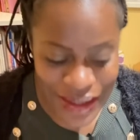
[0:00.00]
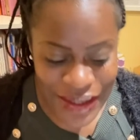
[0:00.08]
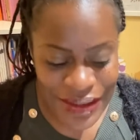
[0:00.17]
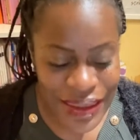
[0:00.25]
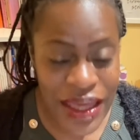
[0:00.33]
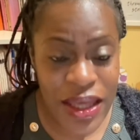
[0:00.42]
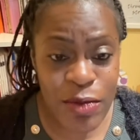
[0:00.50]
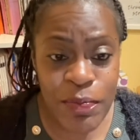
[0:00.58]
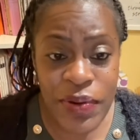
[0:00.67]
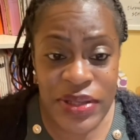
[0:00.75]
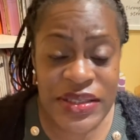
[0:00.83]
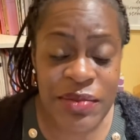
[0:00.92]
that could
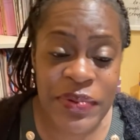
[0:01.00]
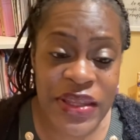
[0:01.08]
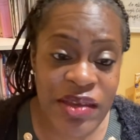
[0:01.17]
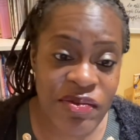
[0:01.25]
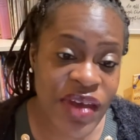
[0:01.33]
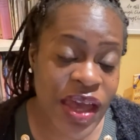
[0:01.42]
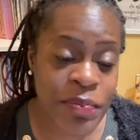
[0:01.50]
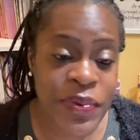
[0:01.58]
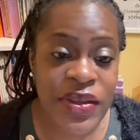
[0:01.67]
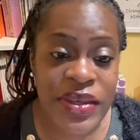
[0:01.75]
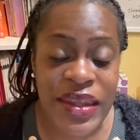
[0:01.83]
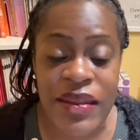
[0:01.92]
possibly have
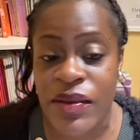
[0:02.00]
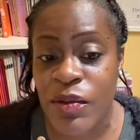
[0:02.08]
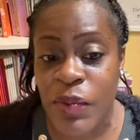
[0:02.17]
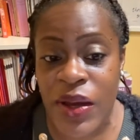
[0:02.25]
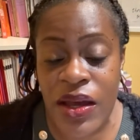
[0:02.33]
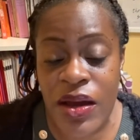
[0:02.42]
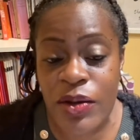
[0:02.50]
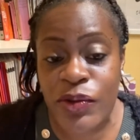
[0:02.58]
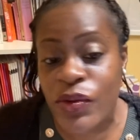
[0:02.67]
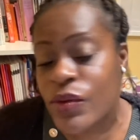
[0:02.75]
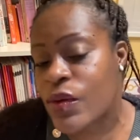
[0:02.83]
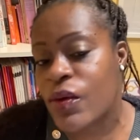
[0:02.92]
happened in the
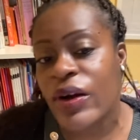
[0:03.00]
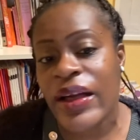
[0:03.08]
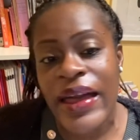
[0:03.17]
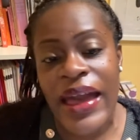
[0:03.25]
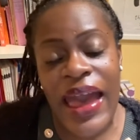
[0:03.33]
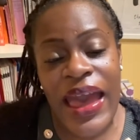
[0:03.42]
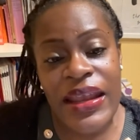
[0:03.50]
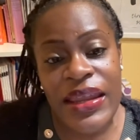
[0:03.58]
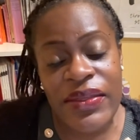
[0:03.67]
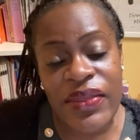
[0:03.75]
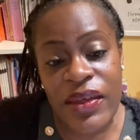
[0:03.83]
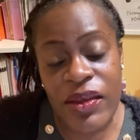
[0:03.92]
world or
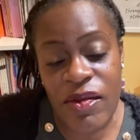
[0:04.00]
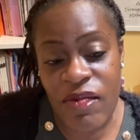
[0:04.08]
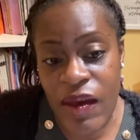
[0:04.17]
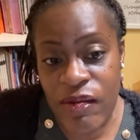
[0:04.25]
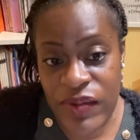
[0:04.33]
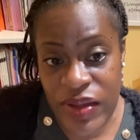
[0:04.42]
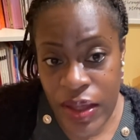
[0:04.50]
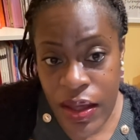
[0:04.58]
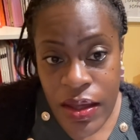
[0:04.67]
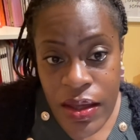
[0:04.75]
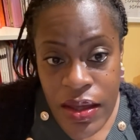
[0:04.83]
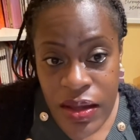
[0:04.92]
anything you've ever
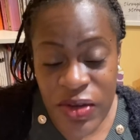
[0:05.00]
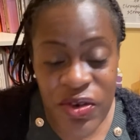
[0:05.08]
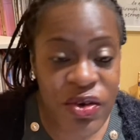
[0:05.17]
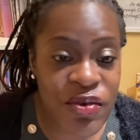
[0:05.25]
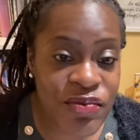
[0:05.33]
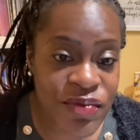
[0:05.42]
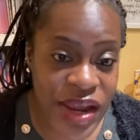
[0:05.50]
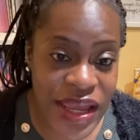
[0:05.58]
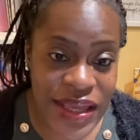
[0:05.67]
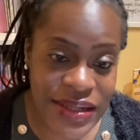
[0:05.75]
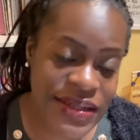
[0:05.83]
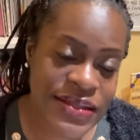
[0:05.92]
heard or
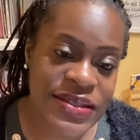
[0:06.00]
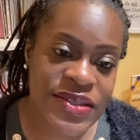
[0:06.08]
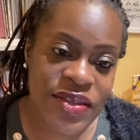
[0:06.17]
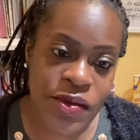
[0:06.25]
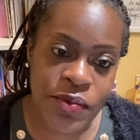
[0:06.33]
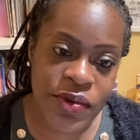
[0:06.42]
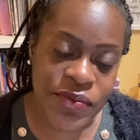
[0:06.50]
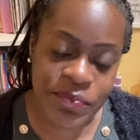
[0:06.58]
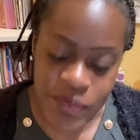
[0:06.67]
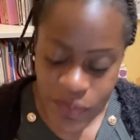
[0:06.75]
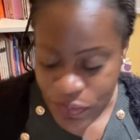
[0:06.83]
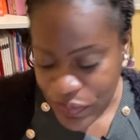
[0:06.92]
read, and so on.
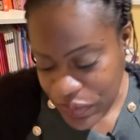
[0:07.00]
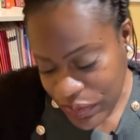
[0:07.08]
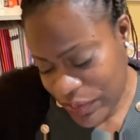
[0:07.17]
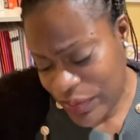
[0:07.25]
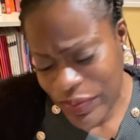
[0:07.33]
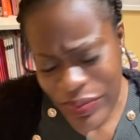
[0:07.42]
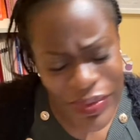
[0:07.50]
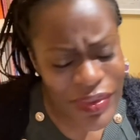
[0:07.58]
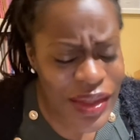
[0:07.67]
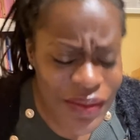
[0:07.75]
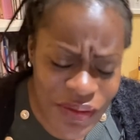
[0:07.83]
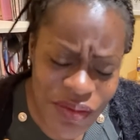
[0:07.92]

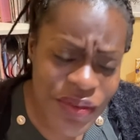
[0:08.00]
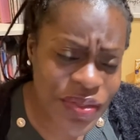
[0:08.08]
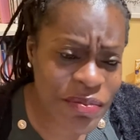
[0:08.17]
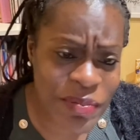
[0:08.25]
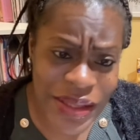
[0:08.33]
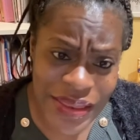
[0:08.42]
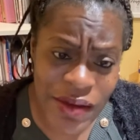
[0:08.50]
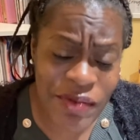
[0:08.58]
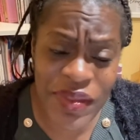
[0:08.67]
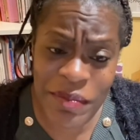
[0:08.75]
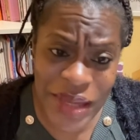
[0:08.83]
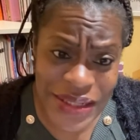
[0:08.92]
Truth of
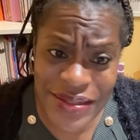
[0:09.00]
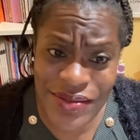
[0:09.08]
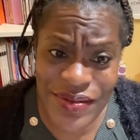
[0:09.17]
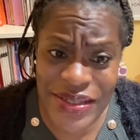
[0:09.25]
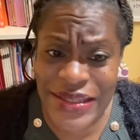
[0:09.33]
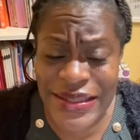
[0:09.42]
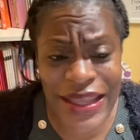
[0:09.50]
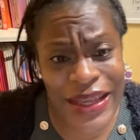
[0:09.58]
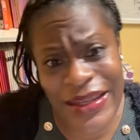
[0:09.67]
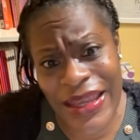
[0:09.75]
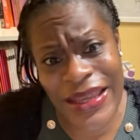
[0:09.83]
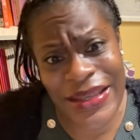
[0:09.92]
the matter is
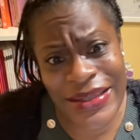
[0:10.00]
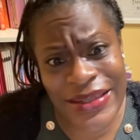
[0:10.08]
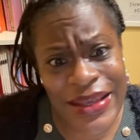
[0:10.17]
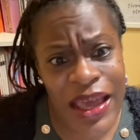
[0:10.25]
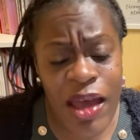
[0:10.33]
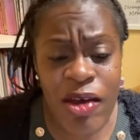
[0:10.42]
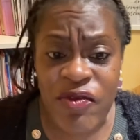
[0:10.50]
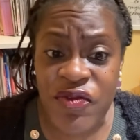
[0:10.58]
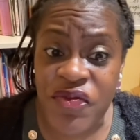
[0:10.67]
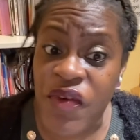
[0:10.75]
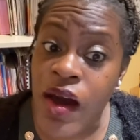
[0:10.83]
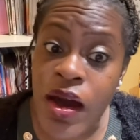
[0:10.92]
that is
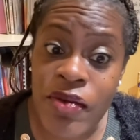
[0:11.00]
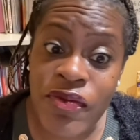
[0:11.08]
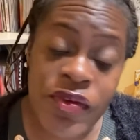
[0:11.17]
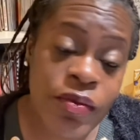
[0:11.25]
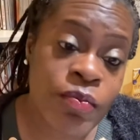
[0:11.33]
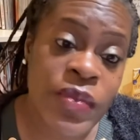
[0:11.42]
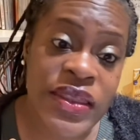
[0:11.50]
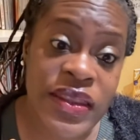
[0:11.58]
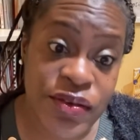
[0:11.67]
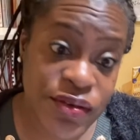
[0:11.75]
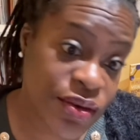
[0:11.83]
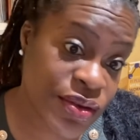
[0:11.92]
far from
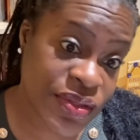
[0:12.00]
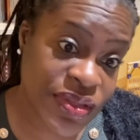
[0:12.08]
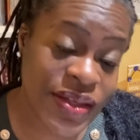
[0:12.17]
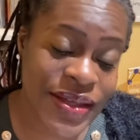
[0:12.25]
the truth.